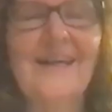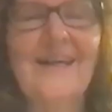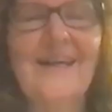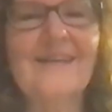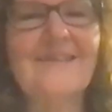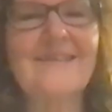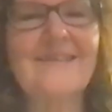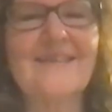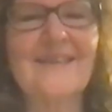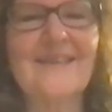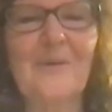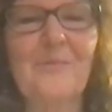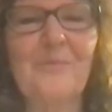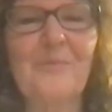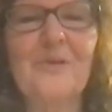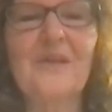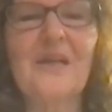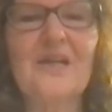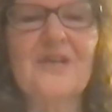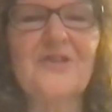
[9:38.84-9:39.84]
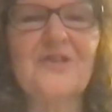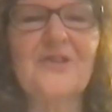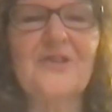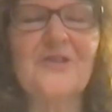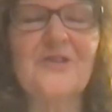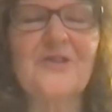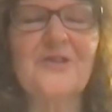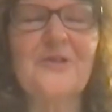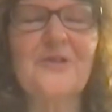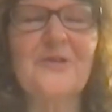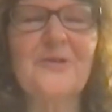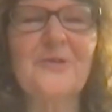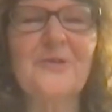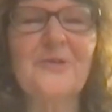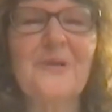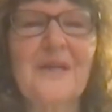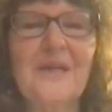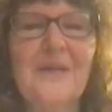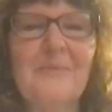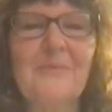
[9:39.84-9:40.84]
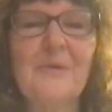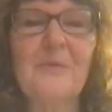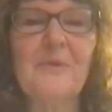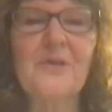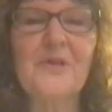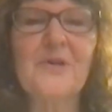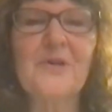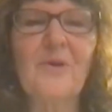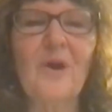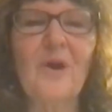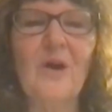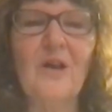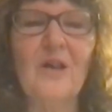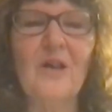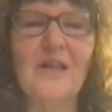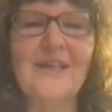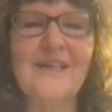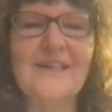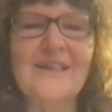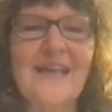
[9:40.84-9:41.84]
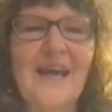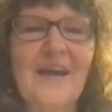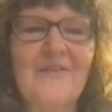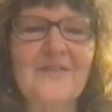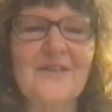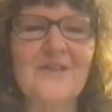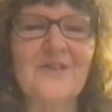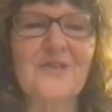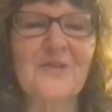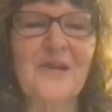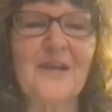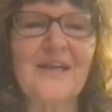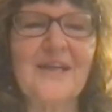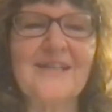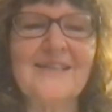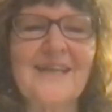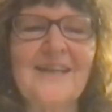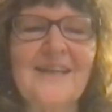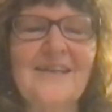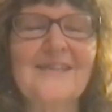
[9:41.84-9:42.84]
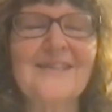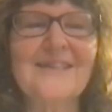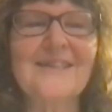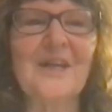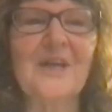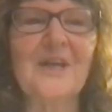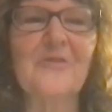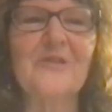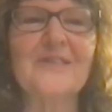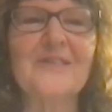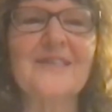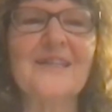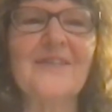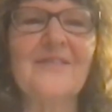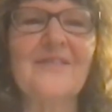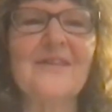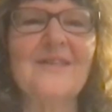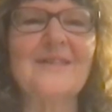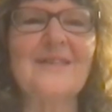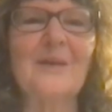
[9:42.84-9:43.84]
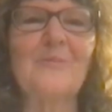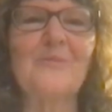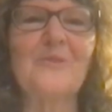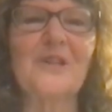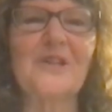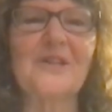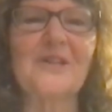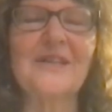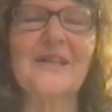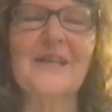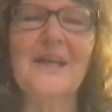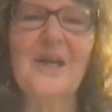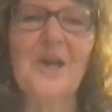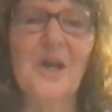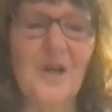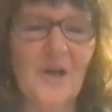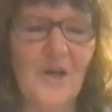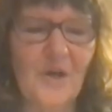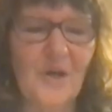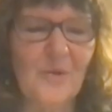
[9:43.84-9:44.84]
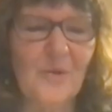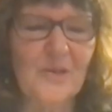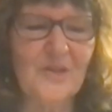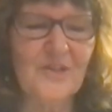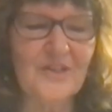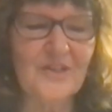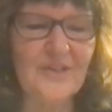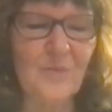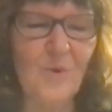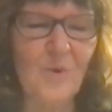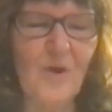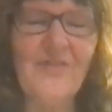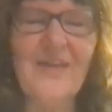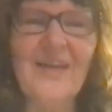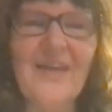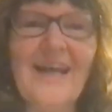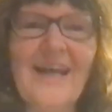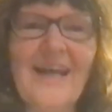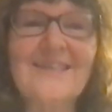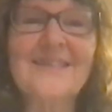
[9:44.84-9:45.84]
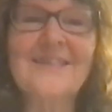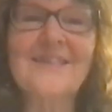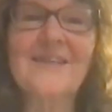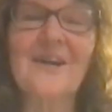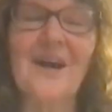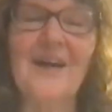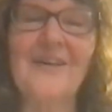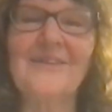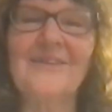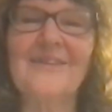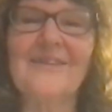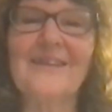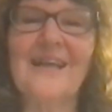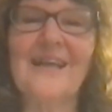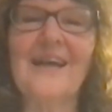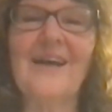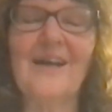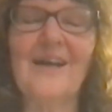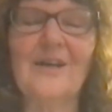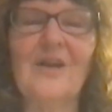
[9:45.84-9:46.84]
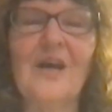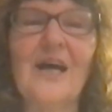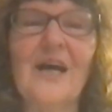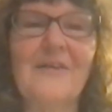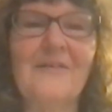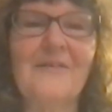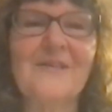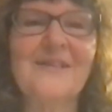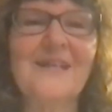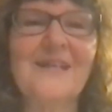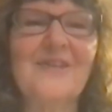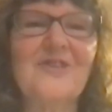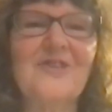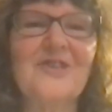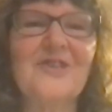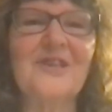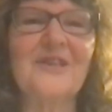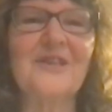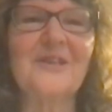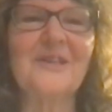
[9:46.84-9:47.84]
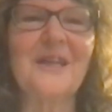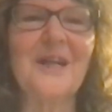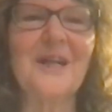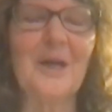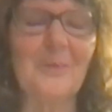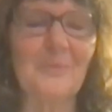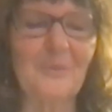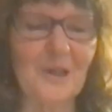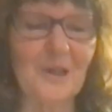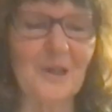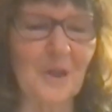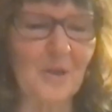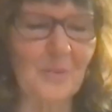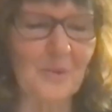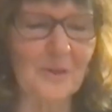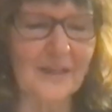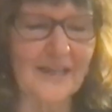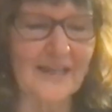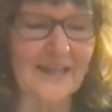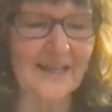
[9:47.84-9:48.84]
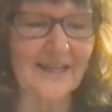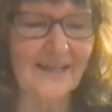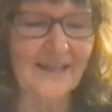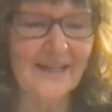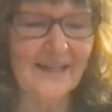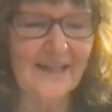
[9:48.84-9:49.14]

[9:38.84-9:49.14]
it's a pleasure to be with you all and to have such great attendance and interest in this subject, which is one that hasn't gotten a lot of attention globally.